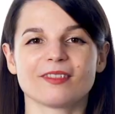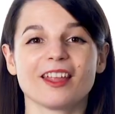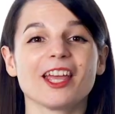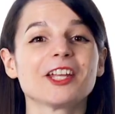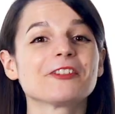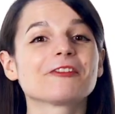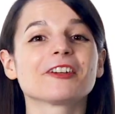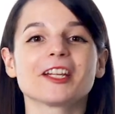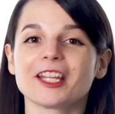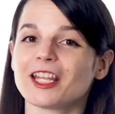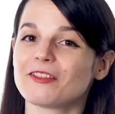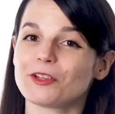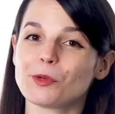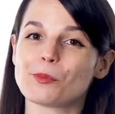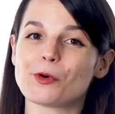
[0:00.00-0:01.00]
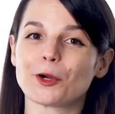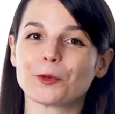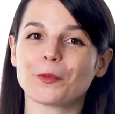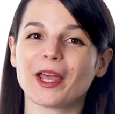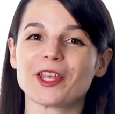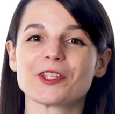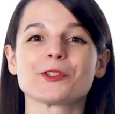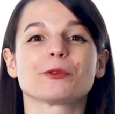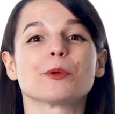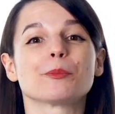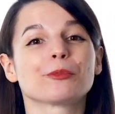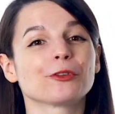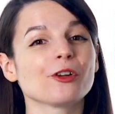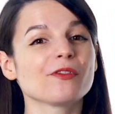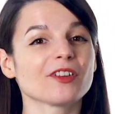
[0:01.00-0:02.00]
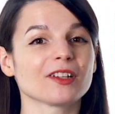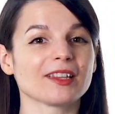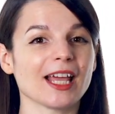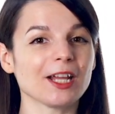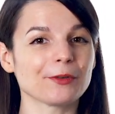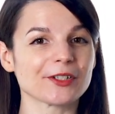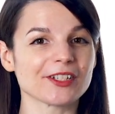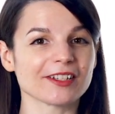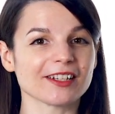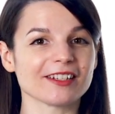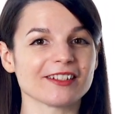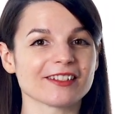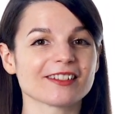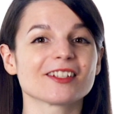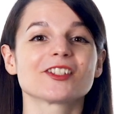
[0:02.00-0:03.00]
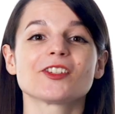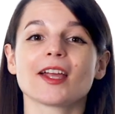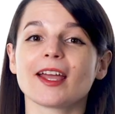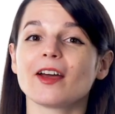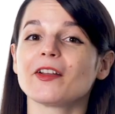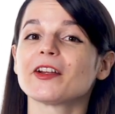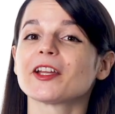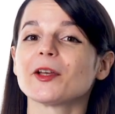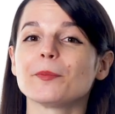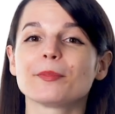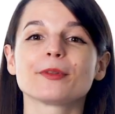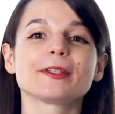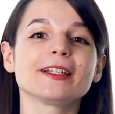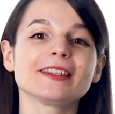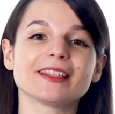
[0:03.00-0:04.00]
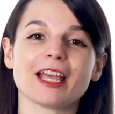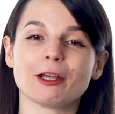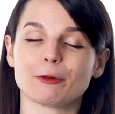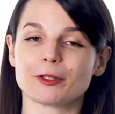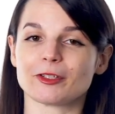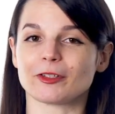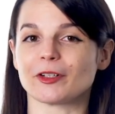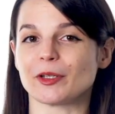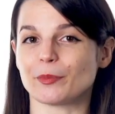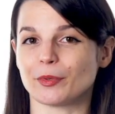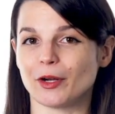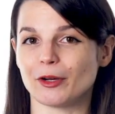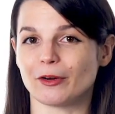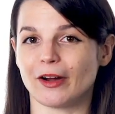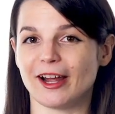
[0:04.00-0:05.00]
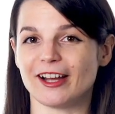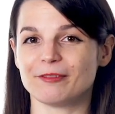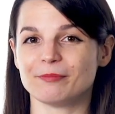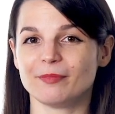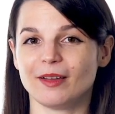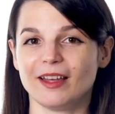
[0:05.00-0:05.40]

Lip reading: And for even more ways to improve your language skills, check out our complete language learning program.